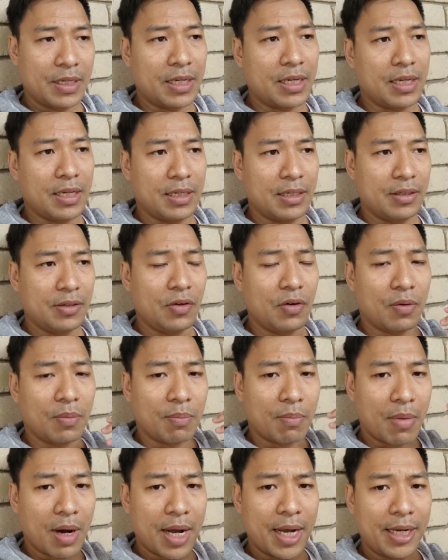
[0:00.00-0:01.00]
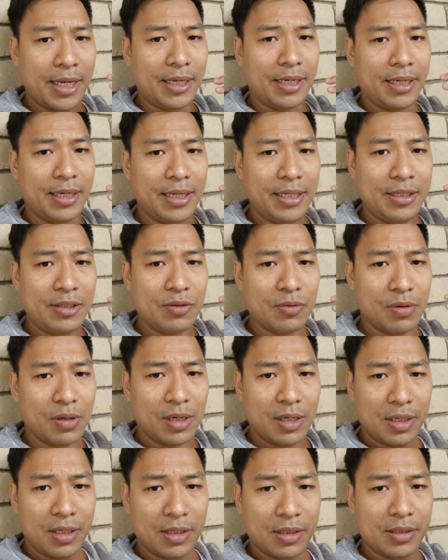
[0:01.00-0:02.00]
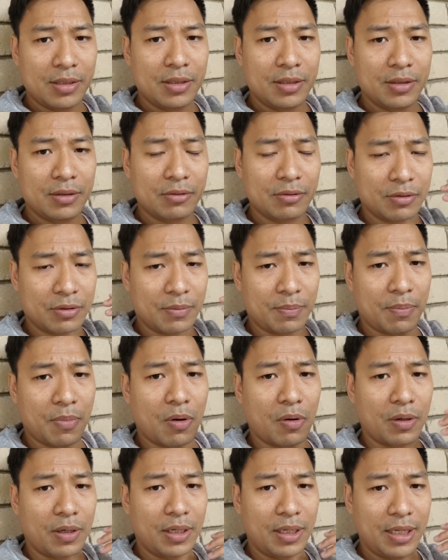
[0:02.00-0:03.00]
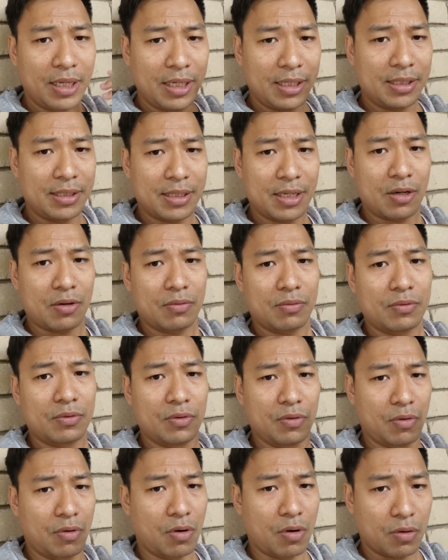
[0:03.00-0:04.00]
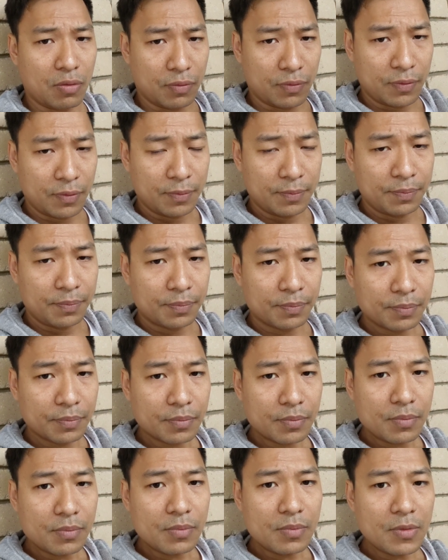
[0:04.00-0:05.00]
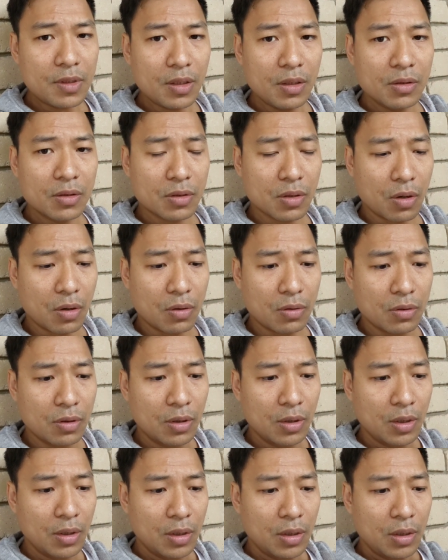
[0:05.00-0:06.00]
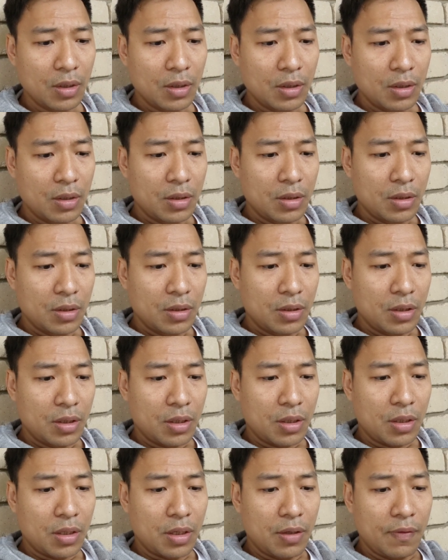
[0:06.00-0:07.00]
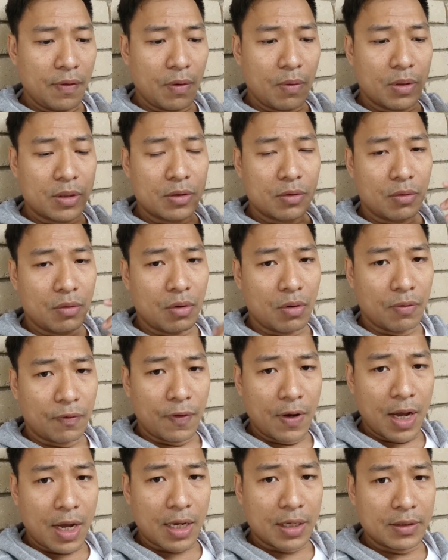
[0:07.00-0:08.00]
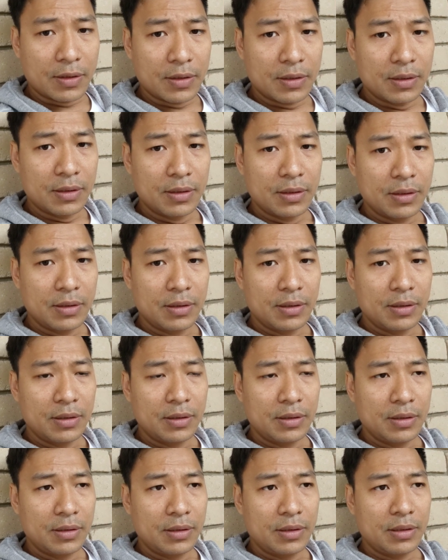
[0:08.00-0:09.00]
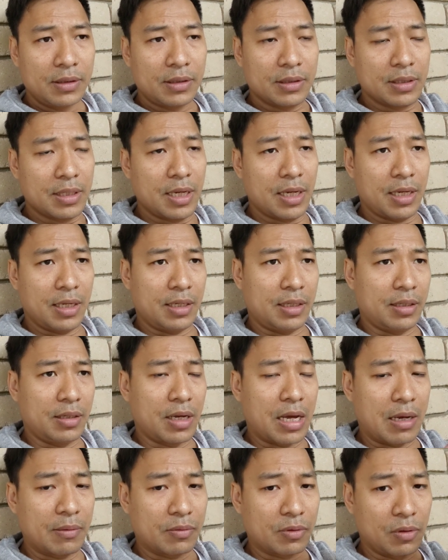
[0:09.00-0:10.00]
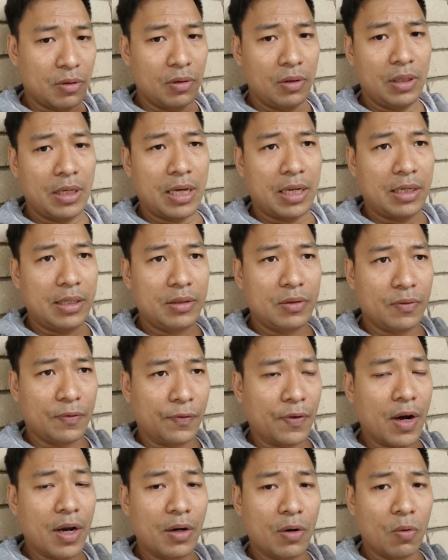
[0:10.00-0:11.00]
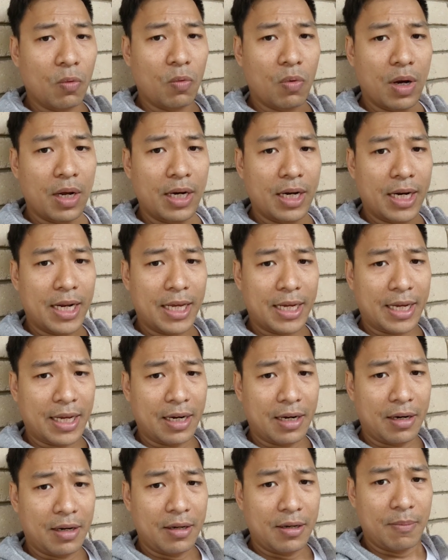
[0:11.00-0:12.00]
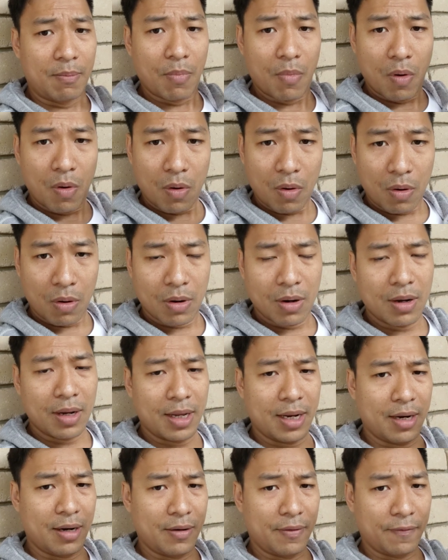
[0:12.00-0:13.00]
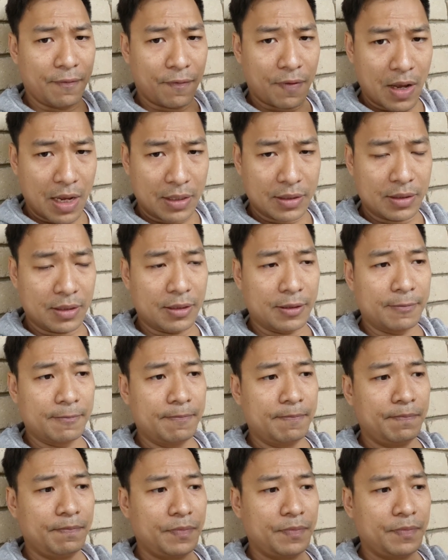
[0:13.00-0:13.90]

and your mind need to learn to support itself to grow. So if I want to grow fast, then absolutely I need to find a way that I can learn more and learn faster.